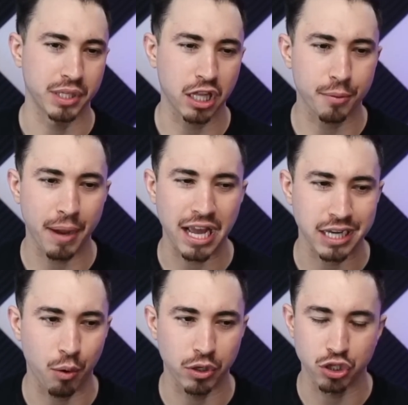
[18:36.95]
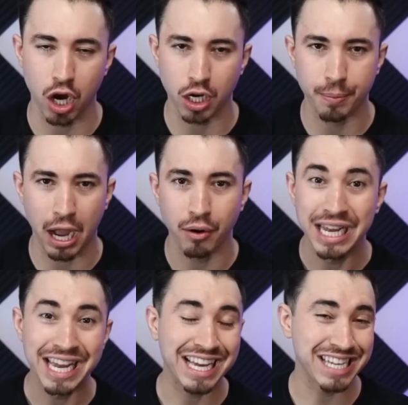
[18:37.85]
The other match I want to talk about
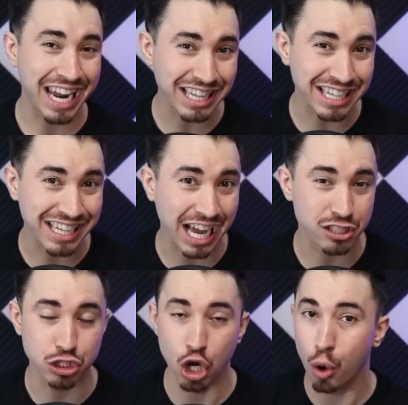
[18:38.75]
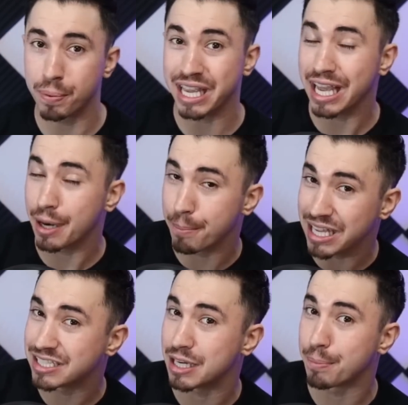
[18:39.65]
is Anthony Cassiope and
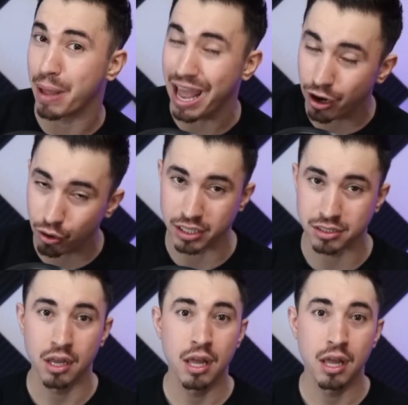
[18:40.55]
Mason Paris.